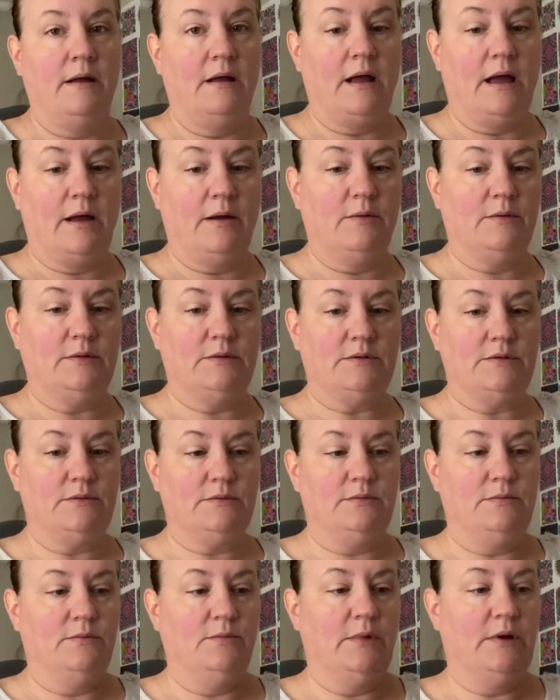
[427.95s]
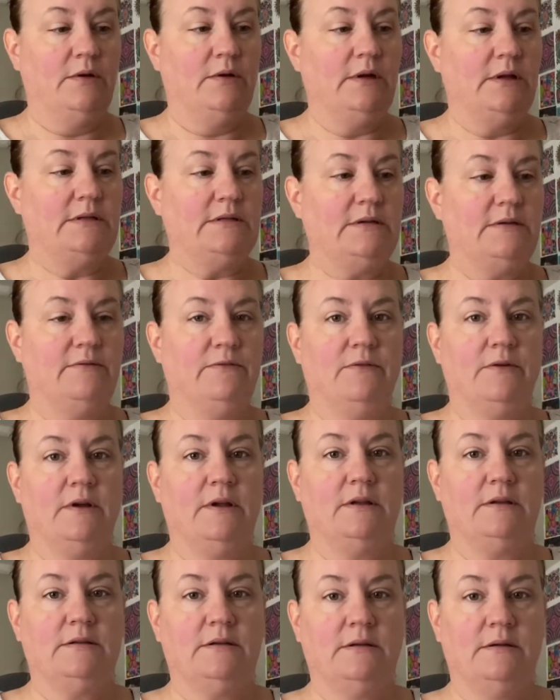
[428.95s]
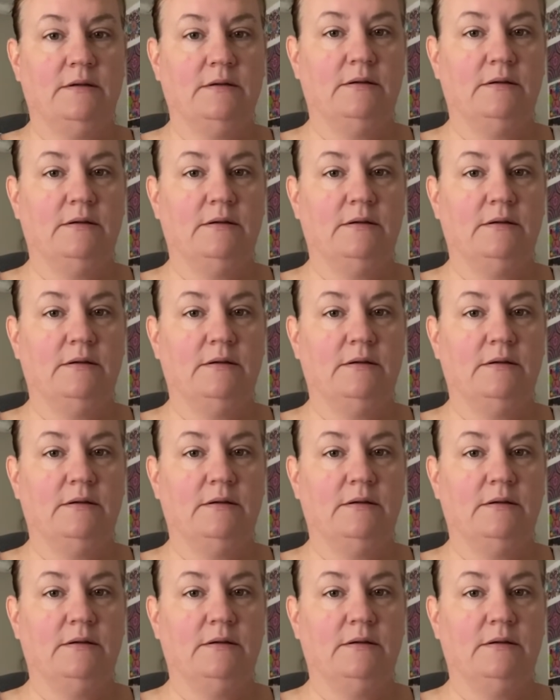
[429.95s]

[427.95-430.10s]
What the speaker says: I went on a different,